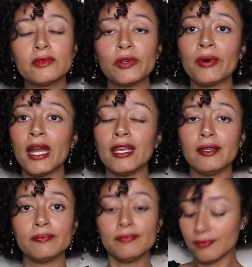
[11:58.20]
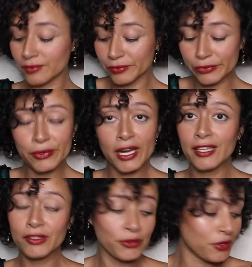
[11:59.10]
ready
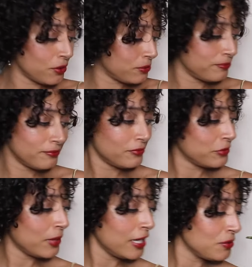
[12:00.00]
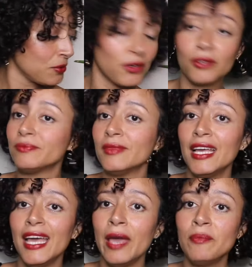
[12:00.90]
ready to go, ready to go. And